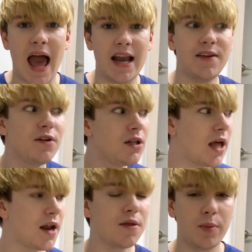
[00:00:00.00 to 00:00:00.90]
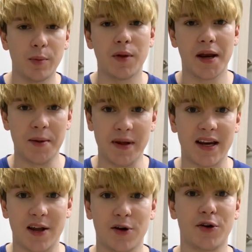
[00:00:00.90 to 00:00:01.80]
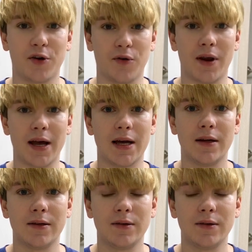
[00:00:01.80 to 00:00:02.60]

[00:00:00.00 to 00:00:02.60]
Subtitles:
and even a lot of the people that I meet here in Korea.